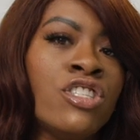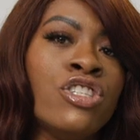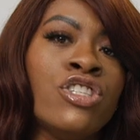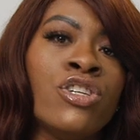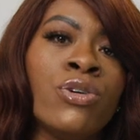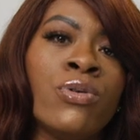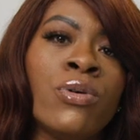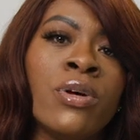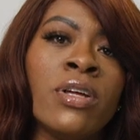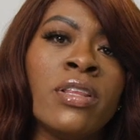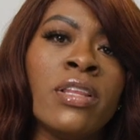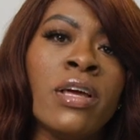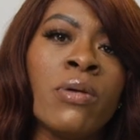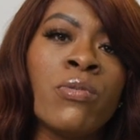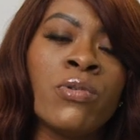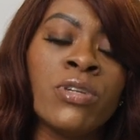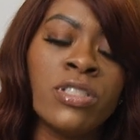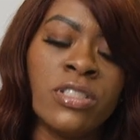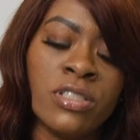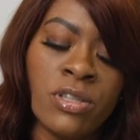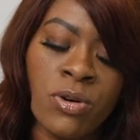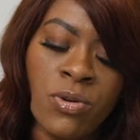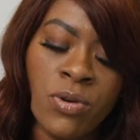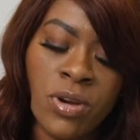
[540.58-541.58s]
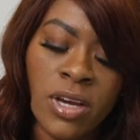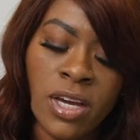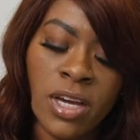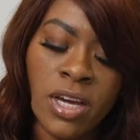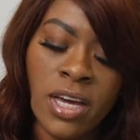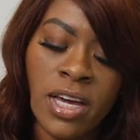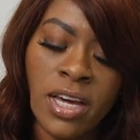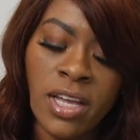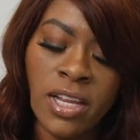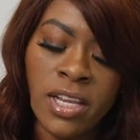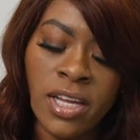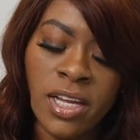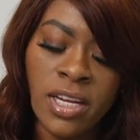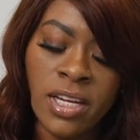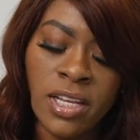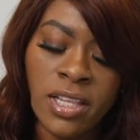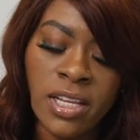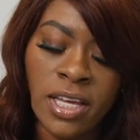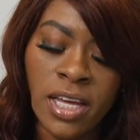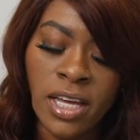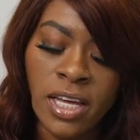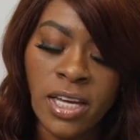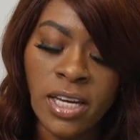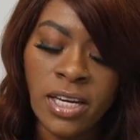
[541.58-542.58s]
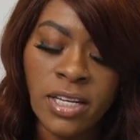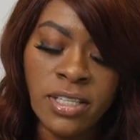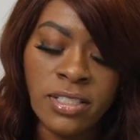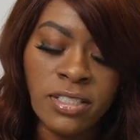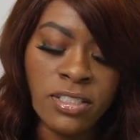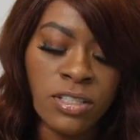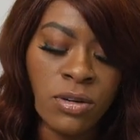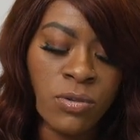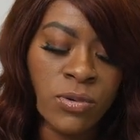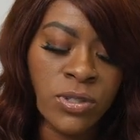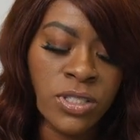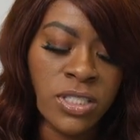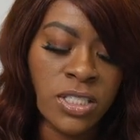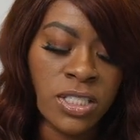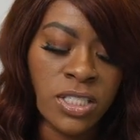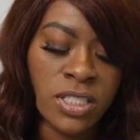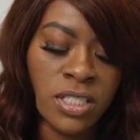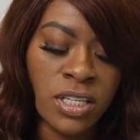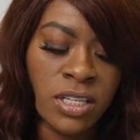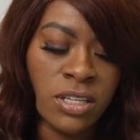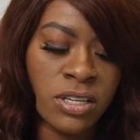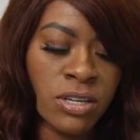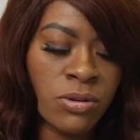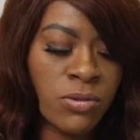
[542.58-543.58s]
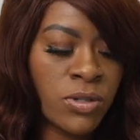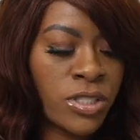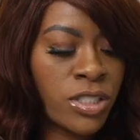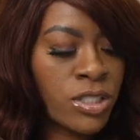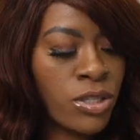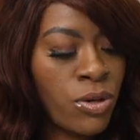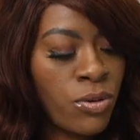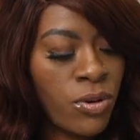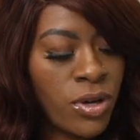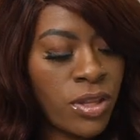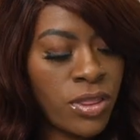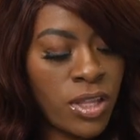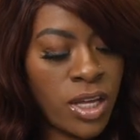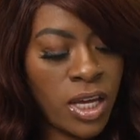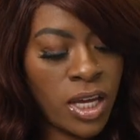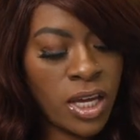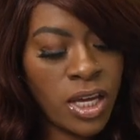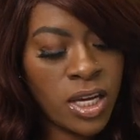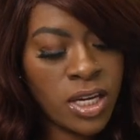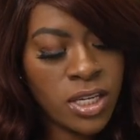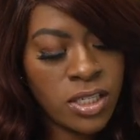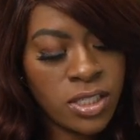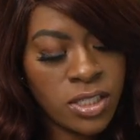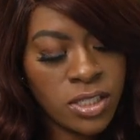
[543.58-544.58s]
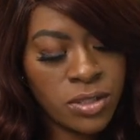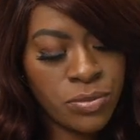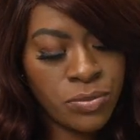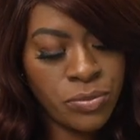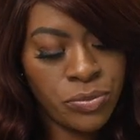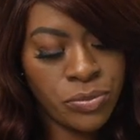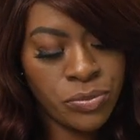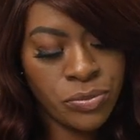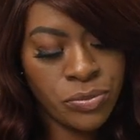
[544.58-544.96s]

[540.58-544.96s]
is showing that we're soaking and cleaning the hands. So we're sitting here, we're soaking the hands.